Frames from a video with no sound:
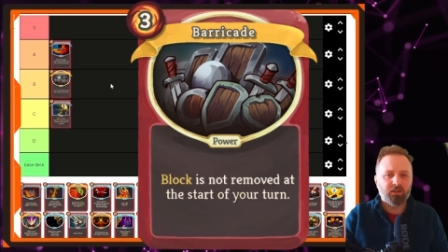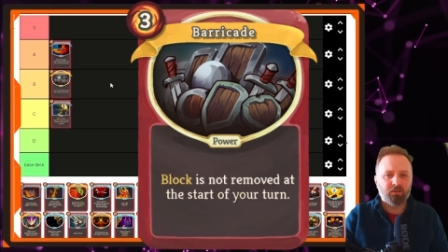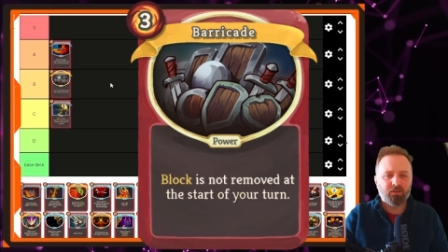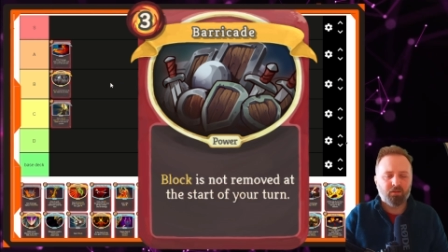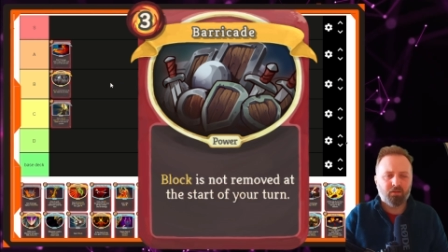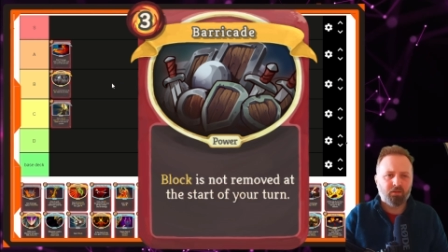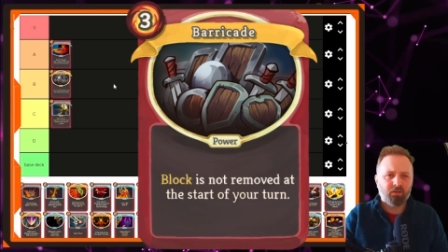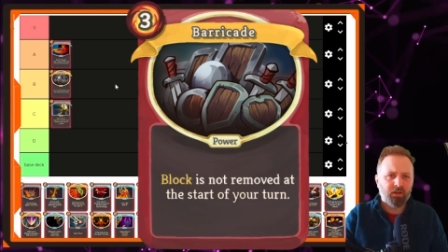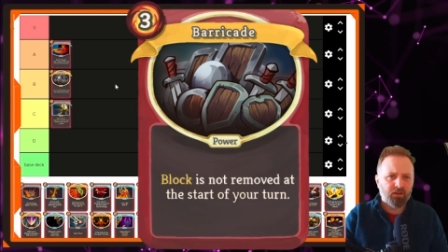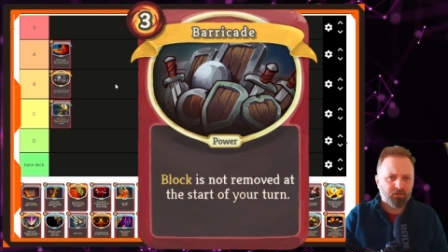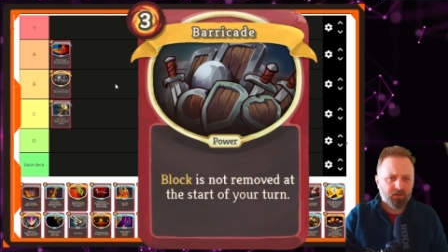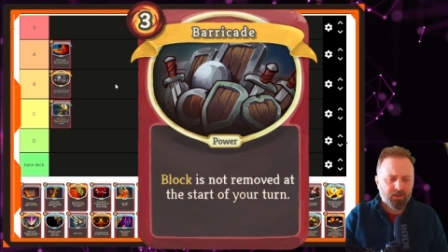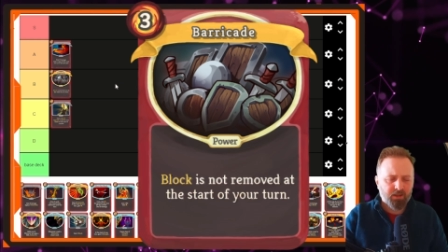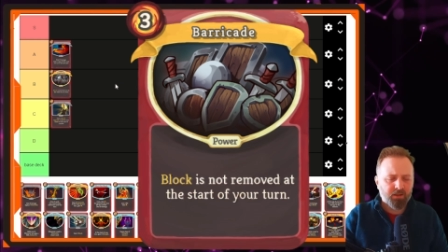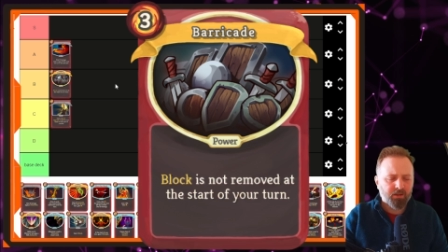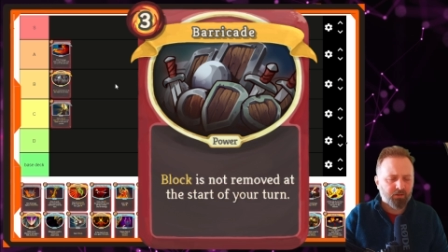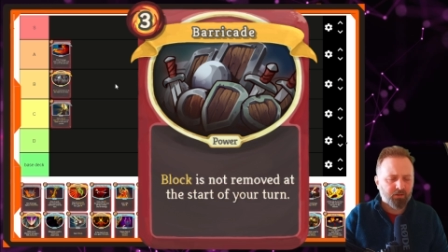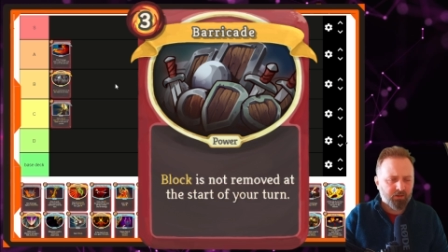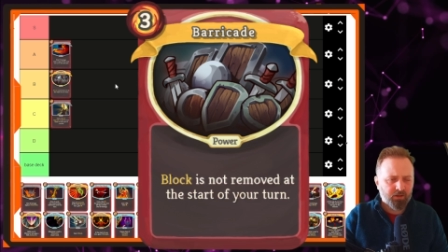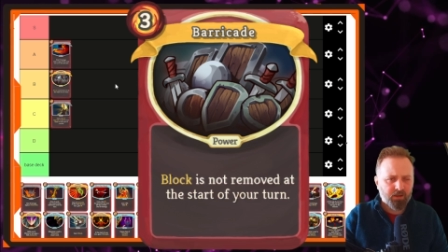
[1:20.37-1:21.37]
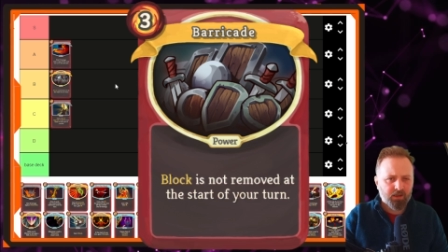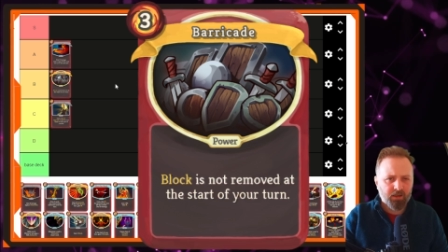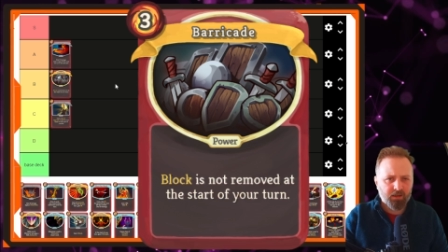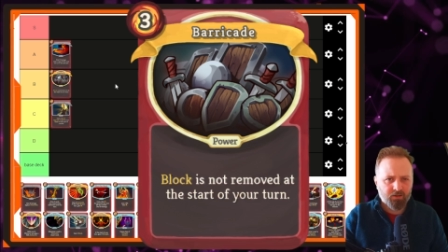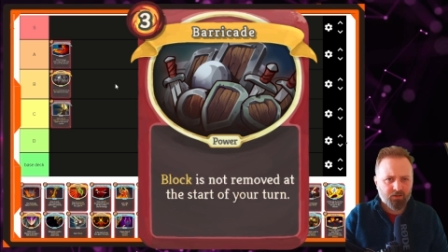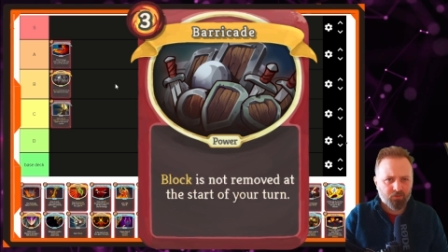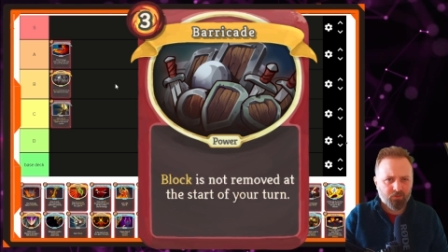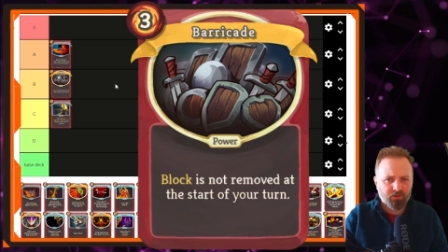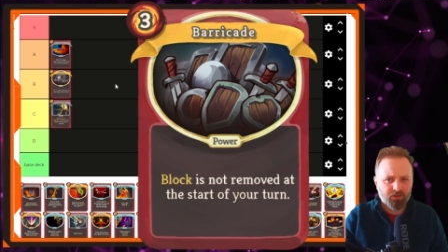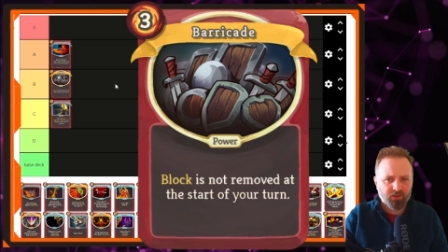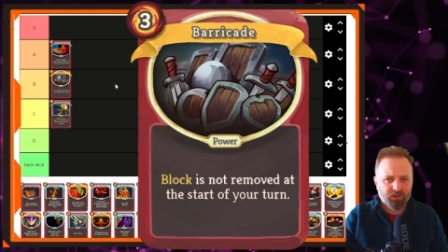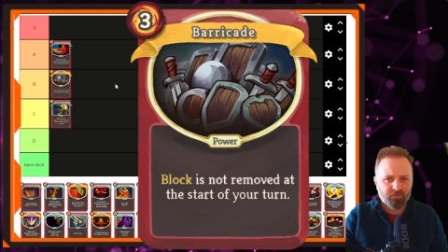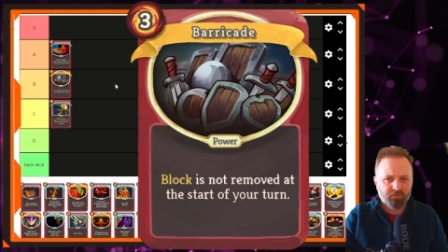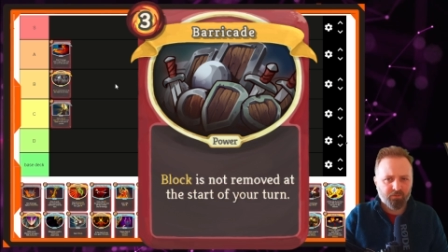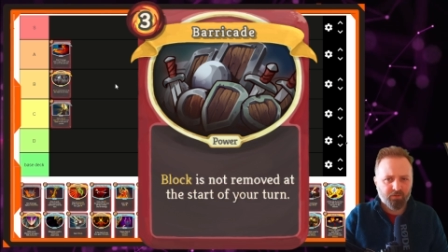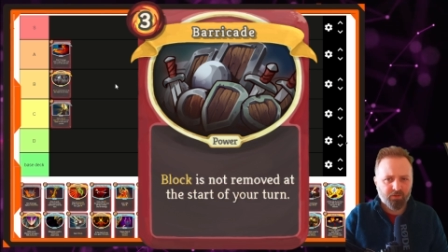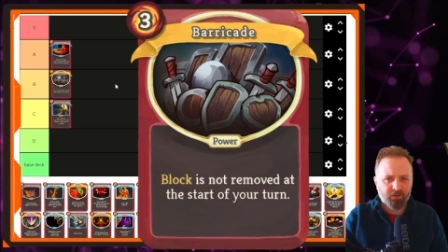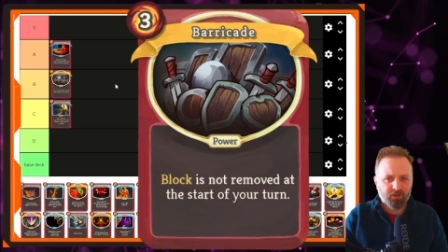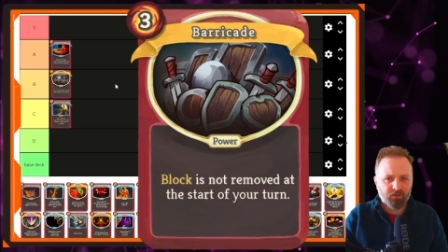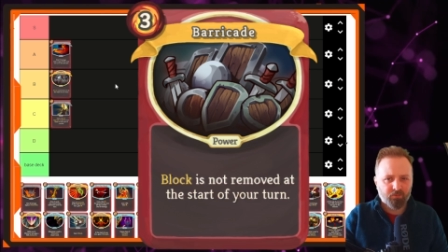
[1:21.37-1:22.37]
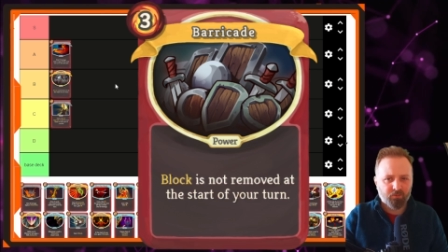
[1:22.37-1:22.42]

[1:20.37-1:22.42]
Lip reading: theoretically you can go into Infinite,